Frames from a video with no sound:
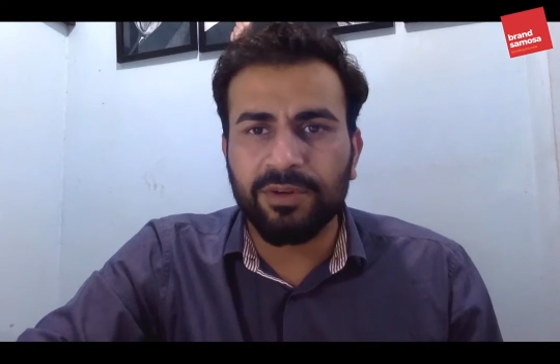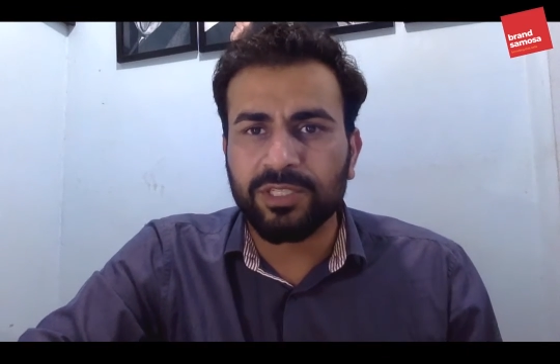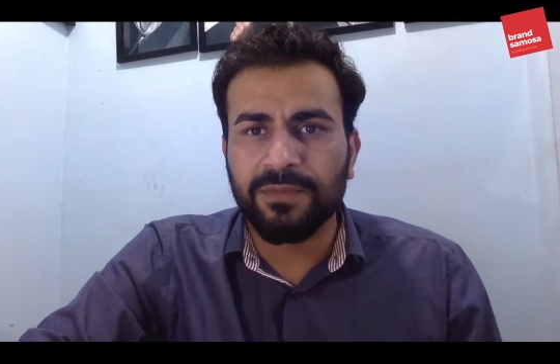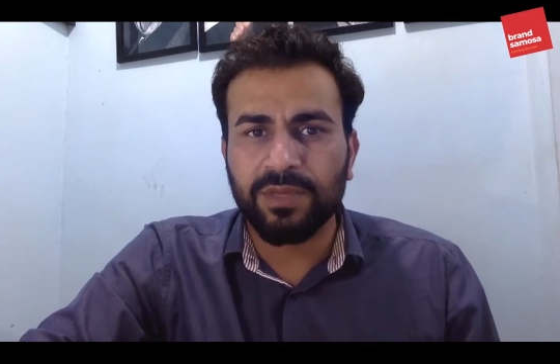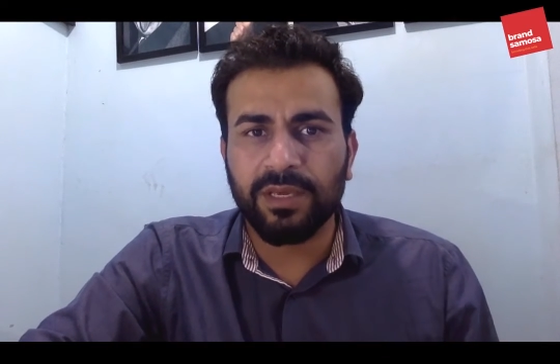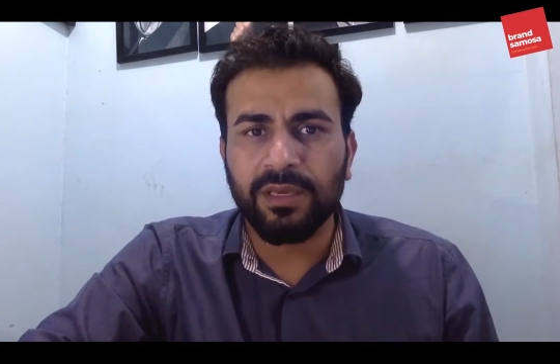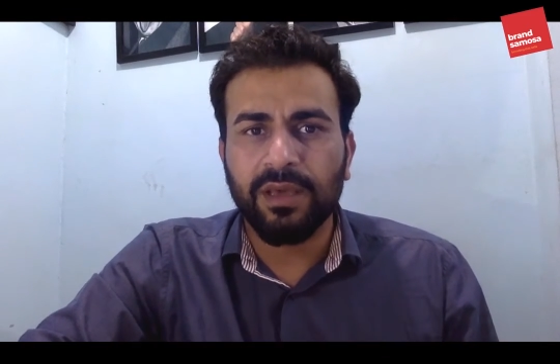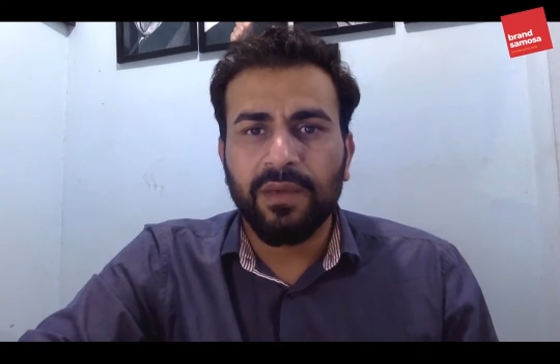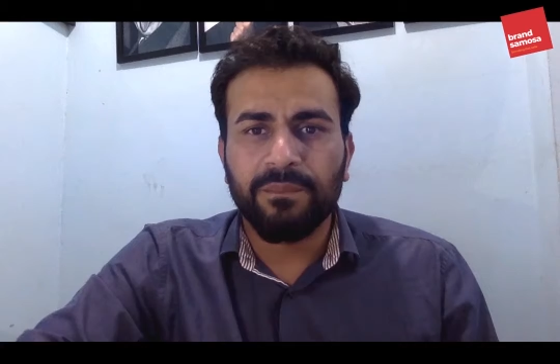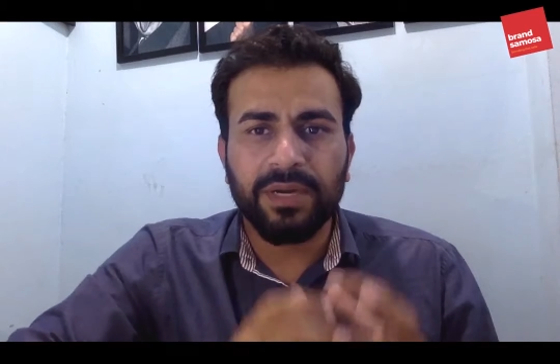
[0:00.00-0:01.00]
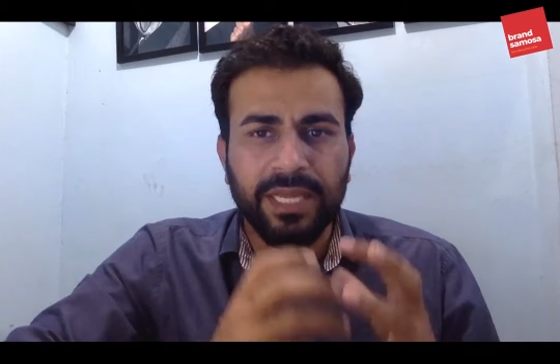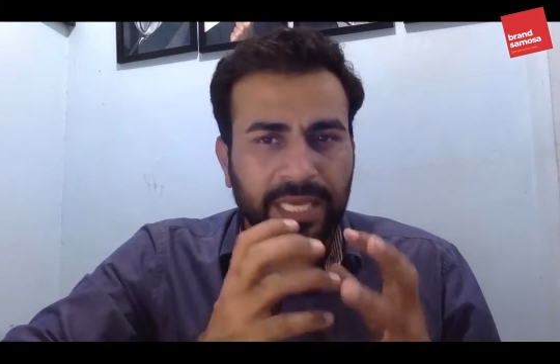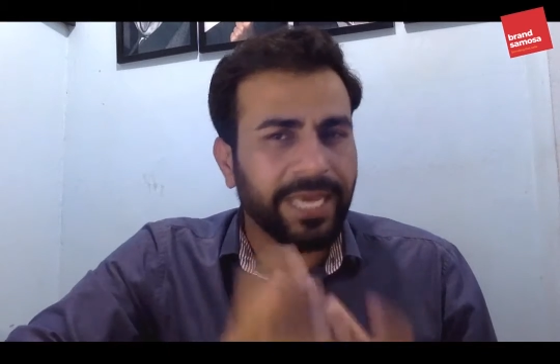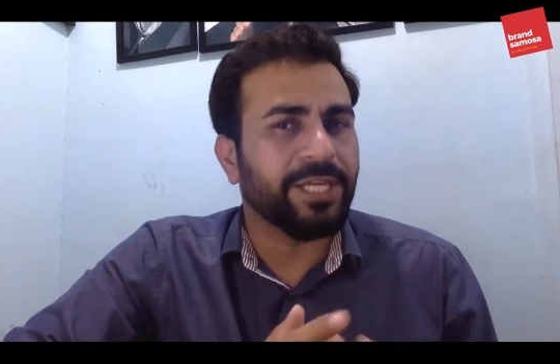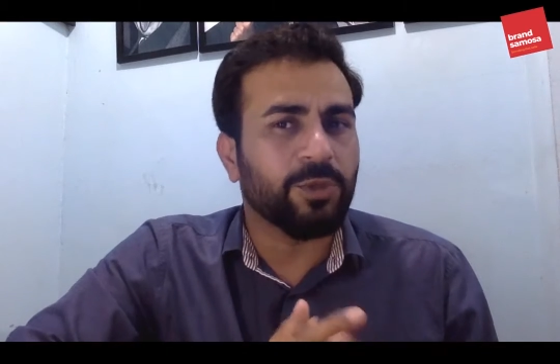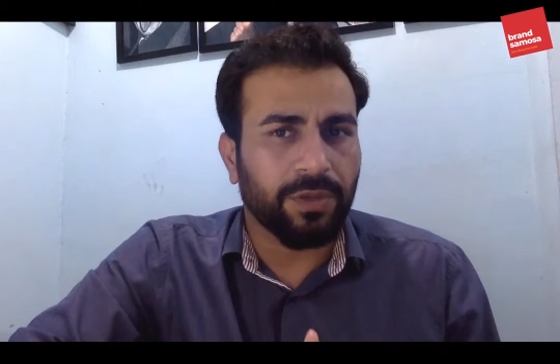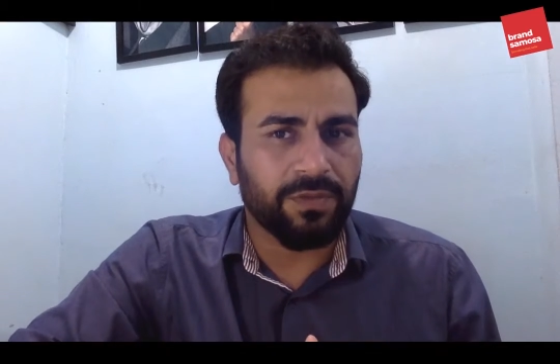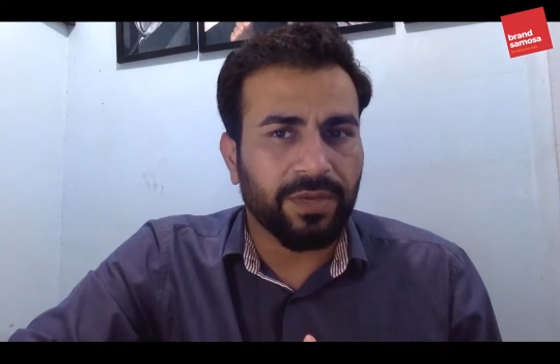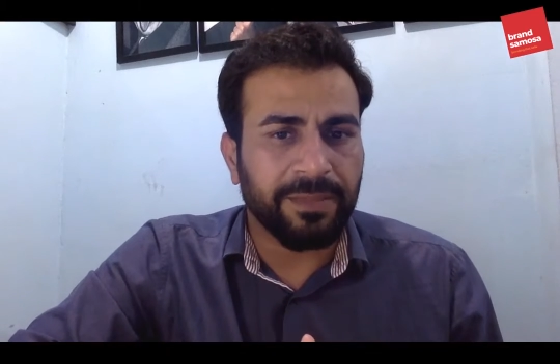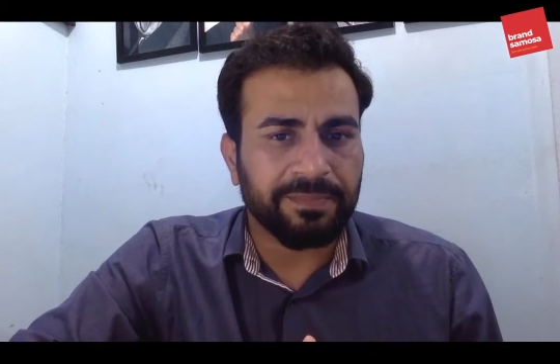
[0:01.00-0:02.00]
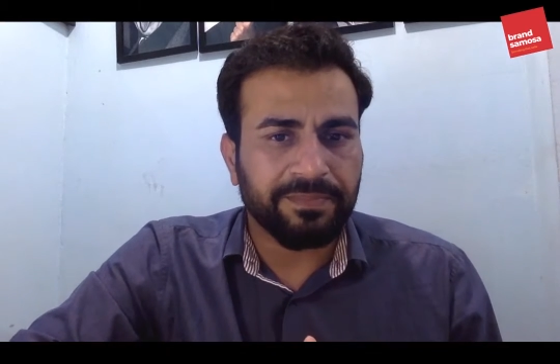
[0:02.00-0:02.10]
or something, but engage with them.